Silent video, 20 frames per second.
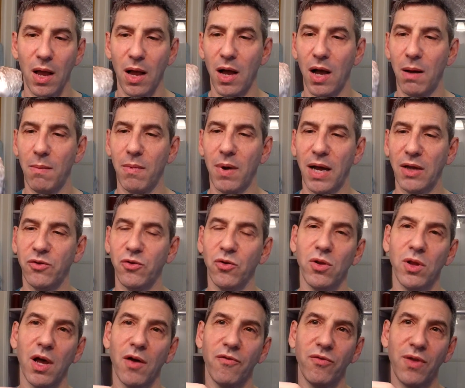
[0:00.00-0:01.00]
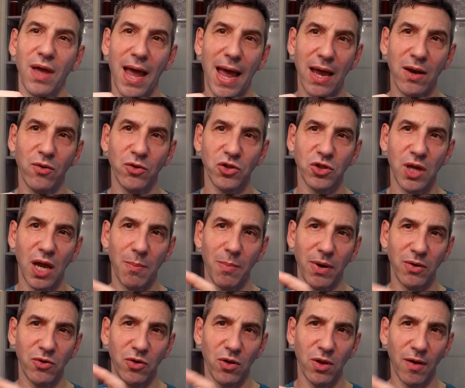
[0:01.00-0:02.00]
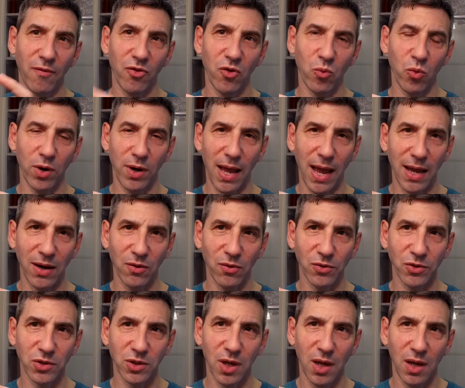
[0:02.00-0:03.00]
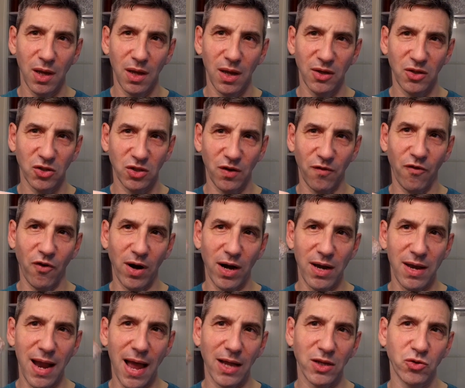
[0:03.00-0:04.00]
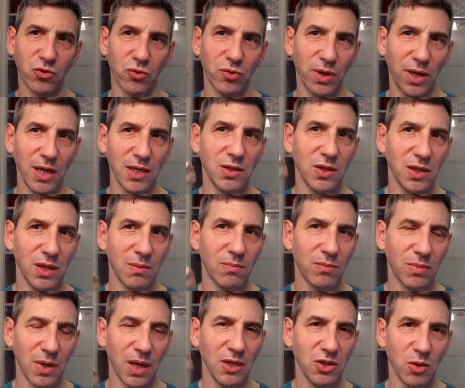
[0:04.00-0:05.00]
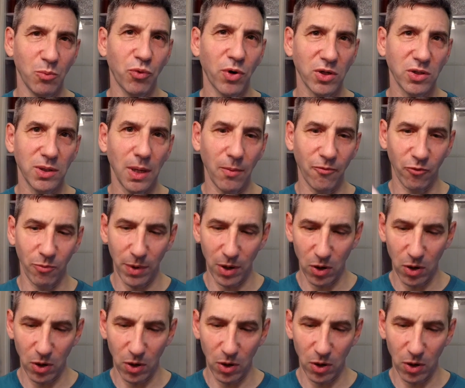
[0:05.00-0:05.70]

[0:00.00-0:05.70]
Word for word: Um, I do love the handle shape. I do love the wood handles. Just a very natural, easy, easy brush shape for